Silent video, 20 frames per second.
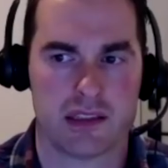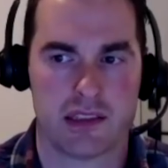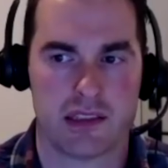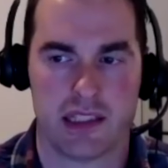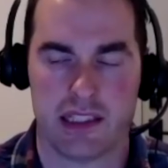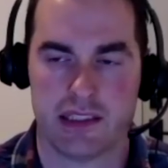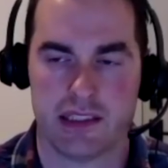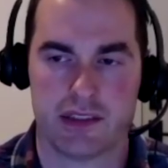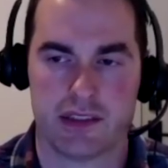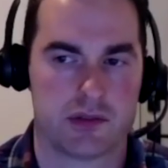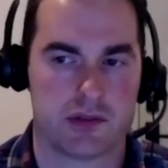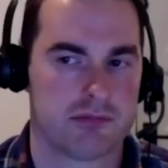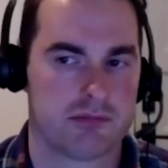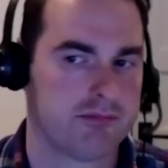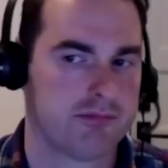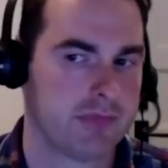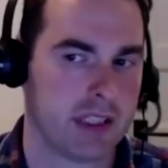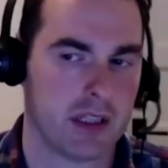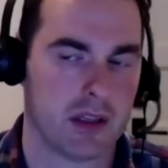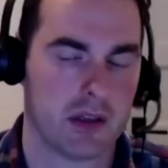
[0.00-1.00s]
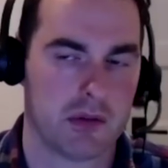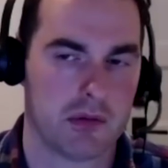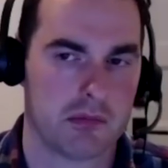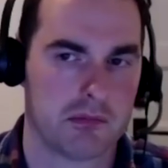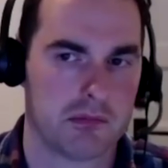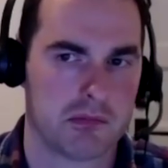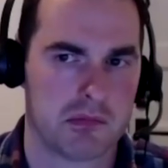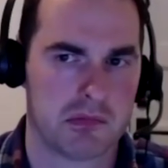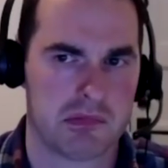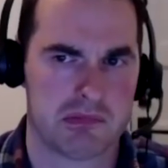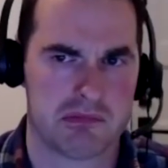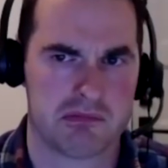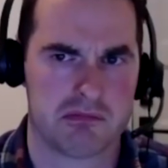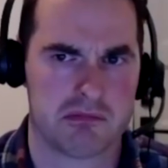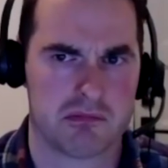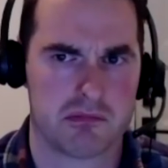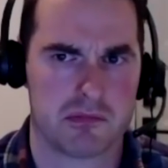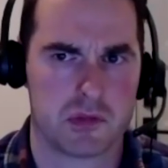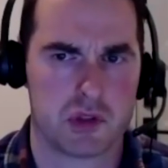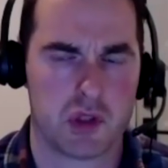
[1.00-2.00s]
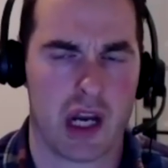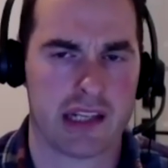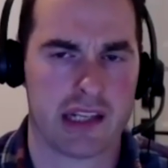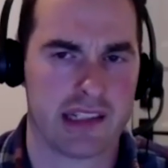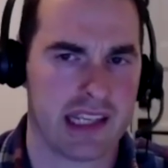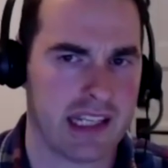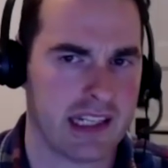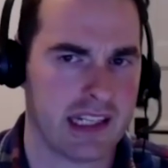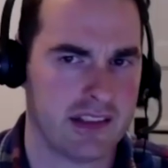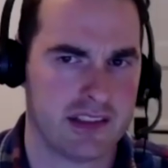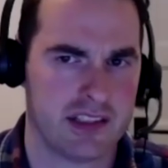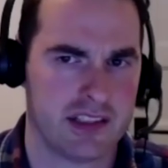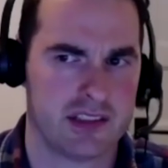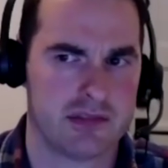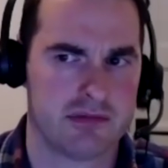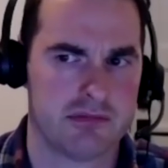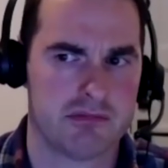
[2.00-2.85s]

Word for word: He's you know trying to get into